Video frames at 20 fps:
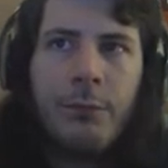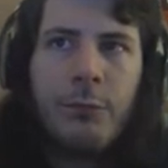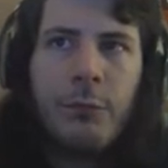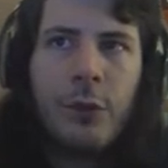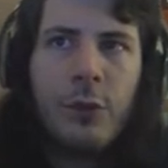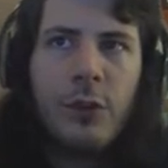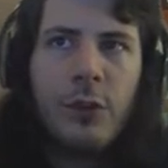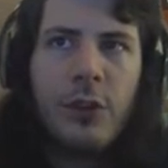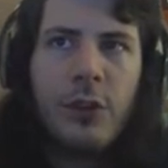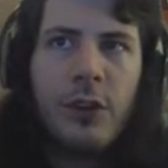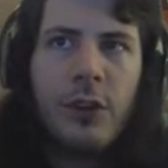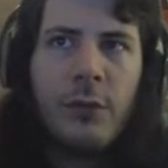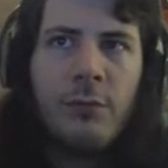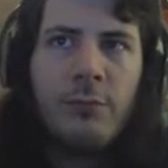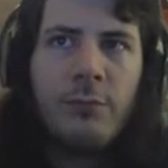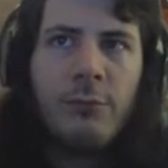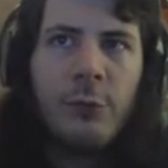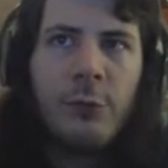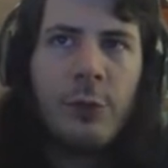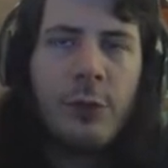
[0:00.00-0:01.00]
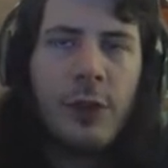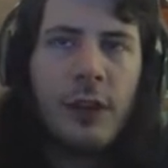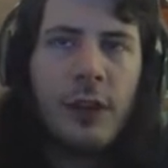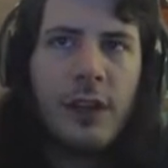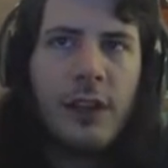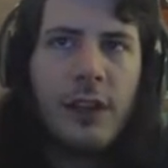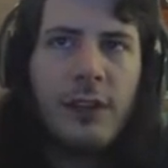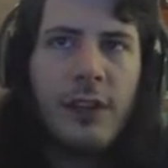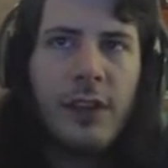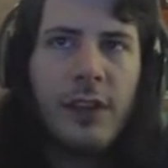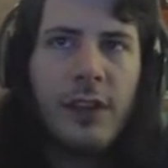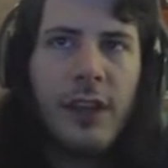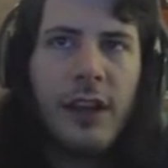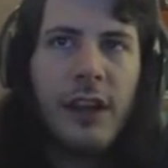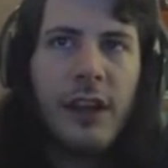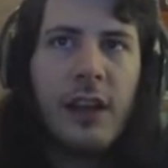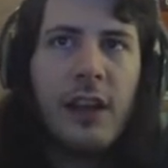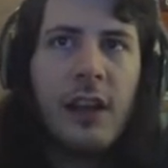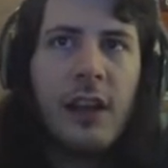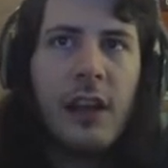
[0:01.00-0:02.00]
Just gonna leave it at that.
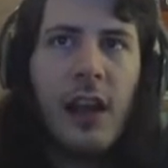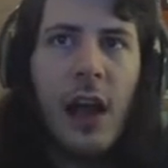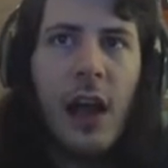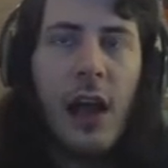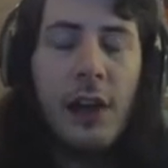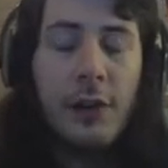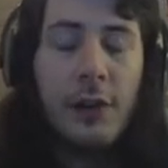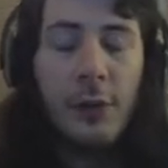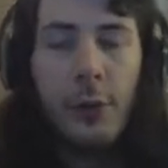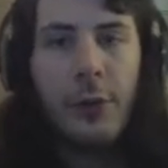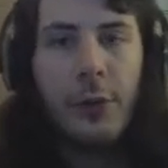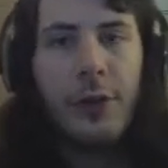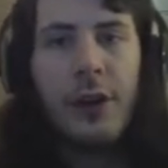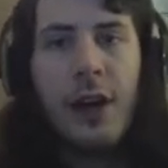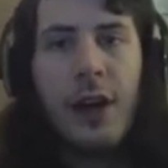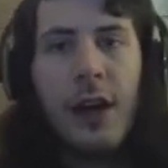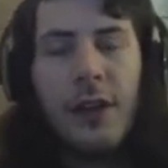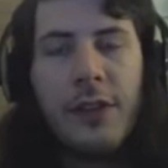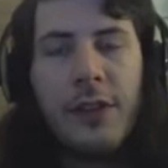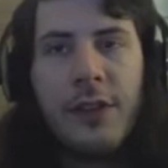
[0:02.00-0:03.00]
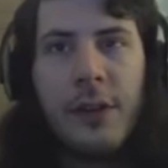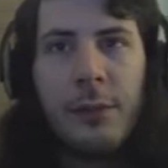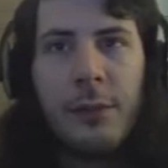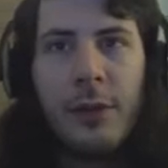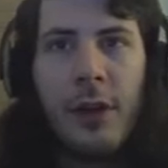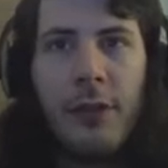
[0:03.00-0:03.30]
I adore the concept